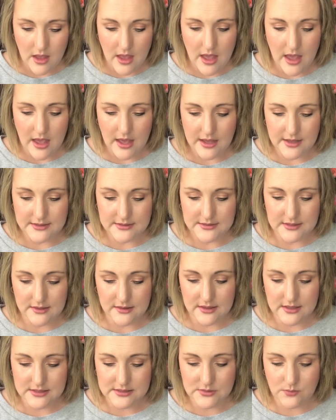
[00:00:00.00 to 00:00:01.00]
And
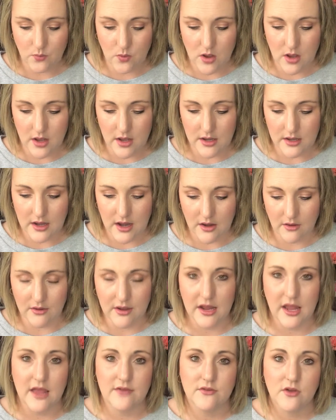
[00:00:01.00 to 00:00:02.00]
this one, I
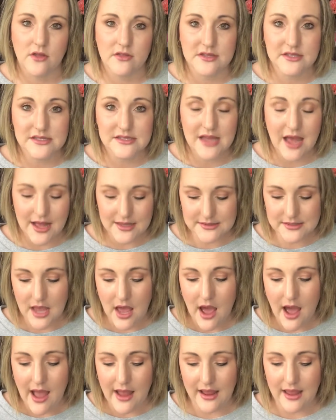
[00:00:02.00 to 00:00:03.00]
already gave you all the stats.
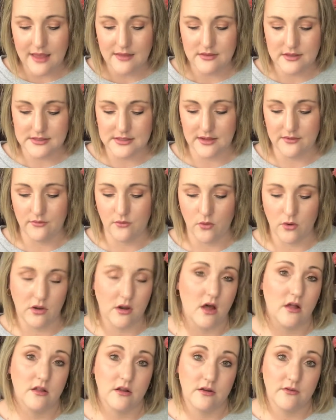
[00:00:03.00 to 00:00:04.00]
I gave this a
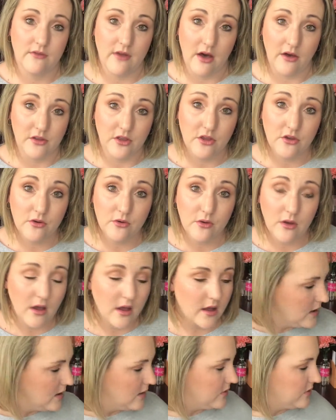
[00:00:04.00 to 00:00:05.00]
$4 value.
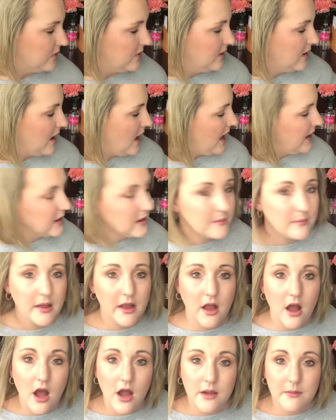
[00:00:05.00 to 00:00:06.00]
The item
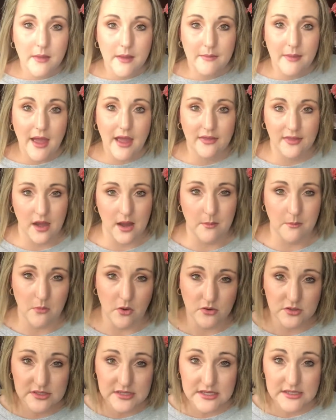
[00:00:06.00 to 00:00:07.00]
I got in my bag that I'm
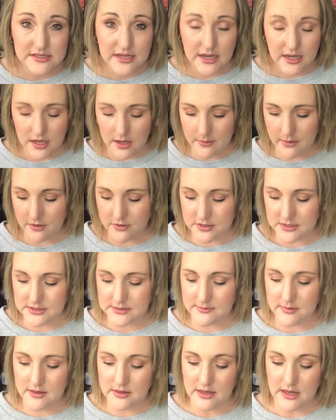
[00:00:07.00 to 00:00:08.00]
most excited about
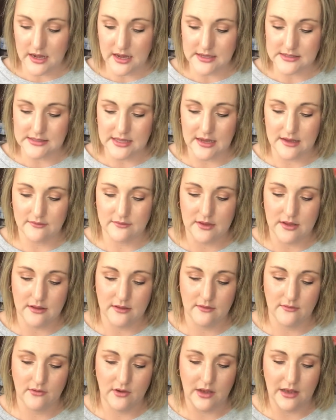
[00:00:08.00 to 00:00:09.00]
this month, and I saved it
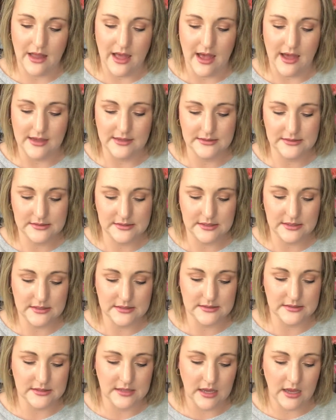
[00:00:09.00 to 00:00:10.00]
for last,
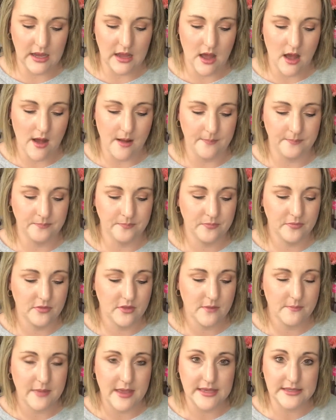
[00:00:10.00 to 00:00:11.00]
is the
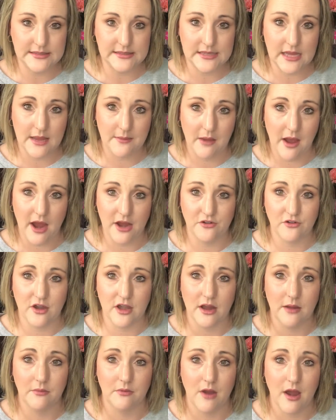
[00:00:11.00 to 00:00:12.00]
Base Tape
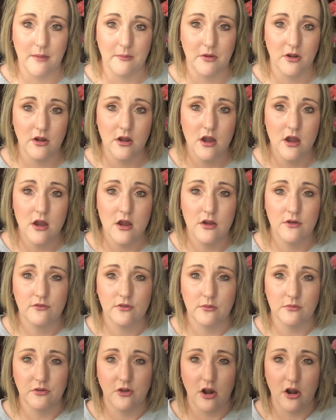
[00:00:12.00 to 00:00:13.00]
Hydrating Primer from